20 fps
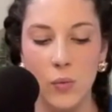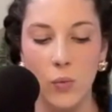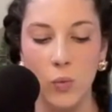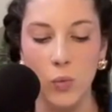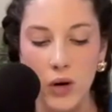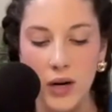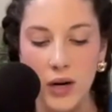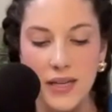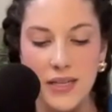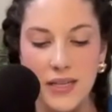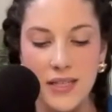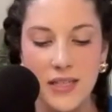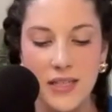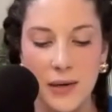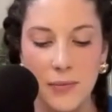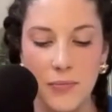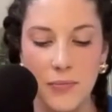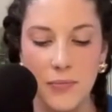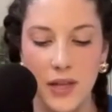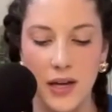what is
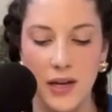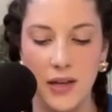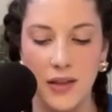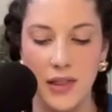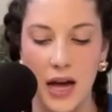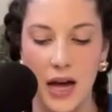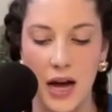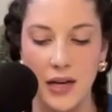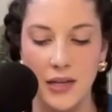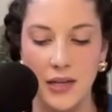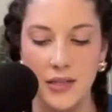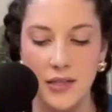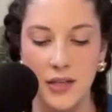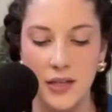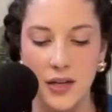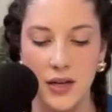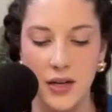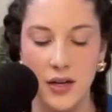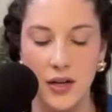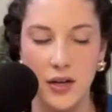something
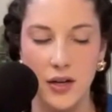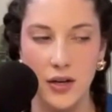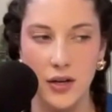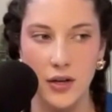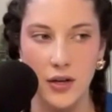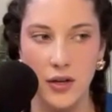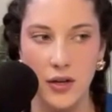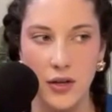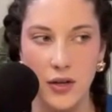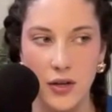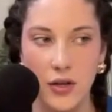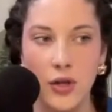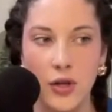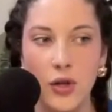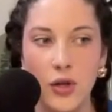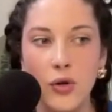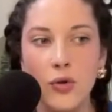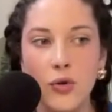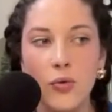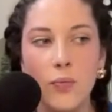that
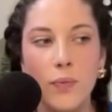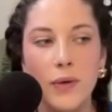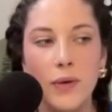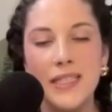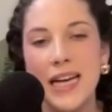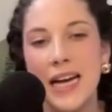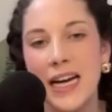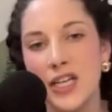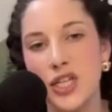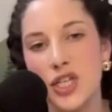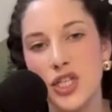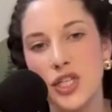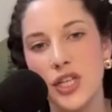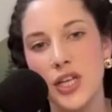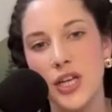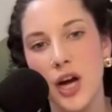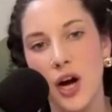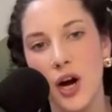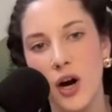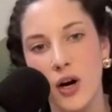you
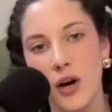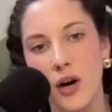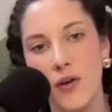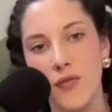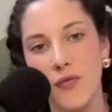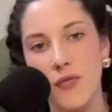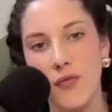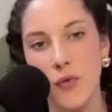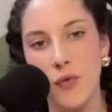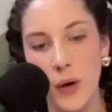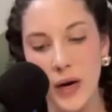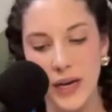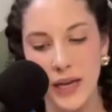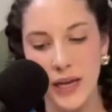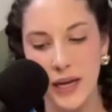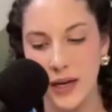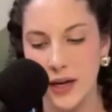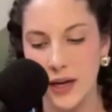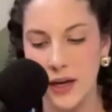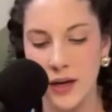potentially are
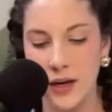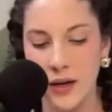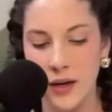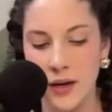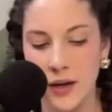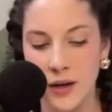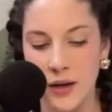avoiding